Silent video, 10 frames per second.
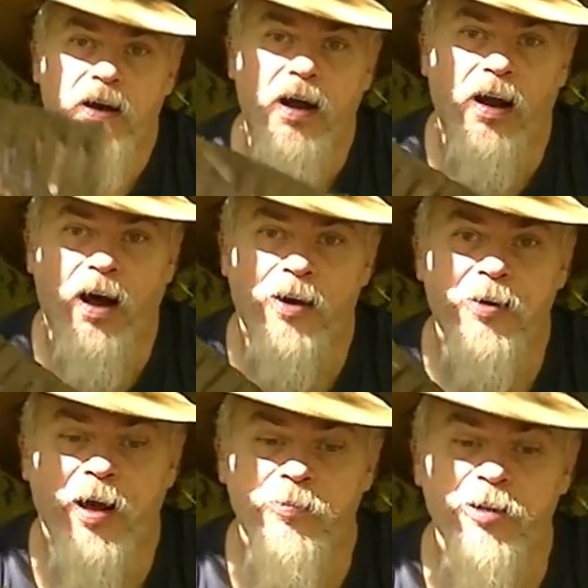And a lot of
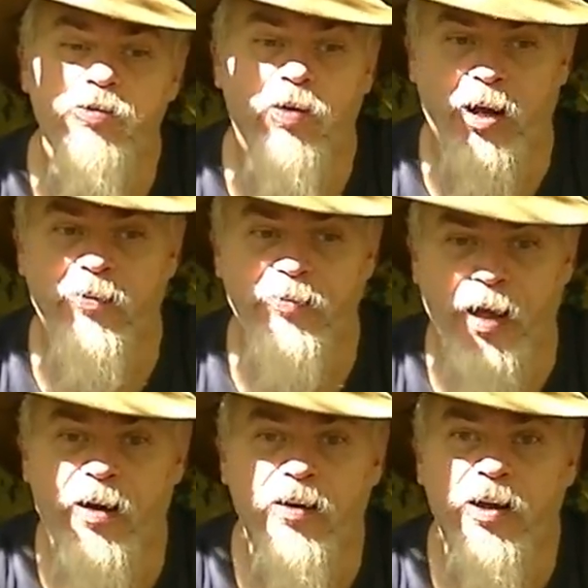times these were left
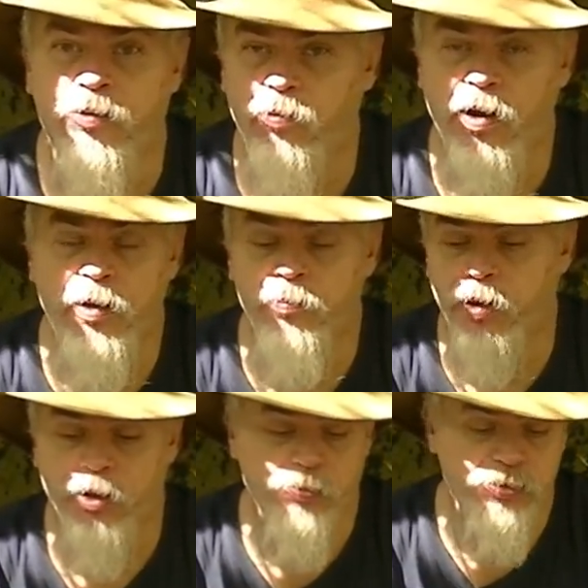out in the rain
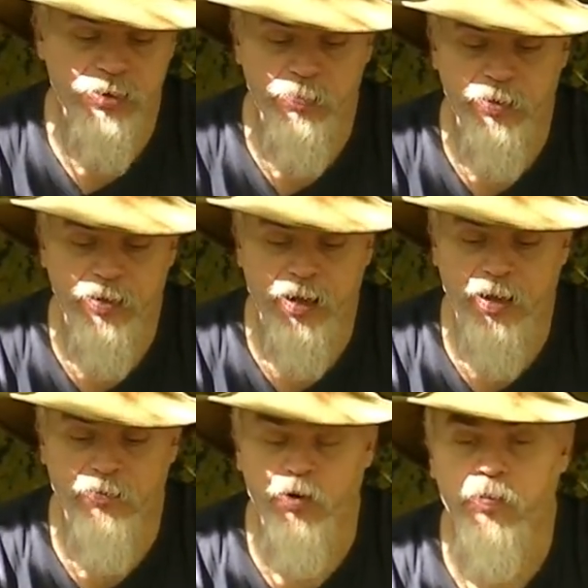because we simply didn't
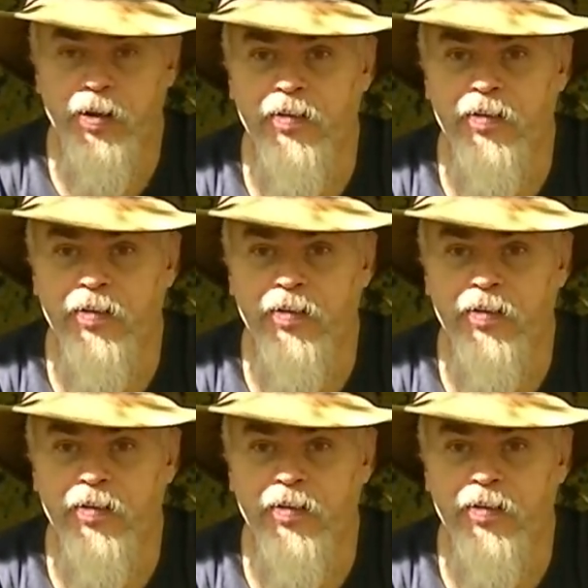have room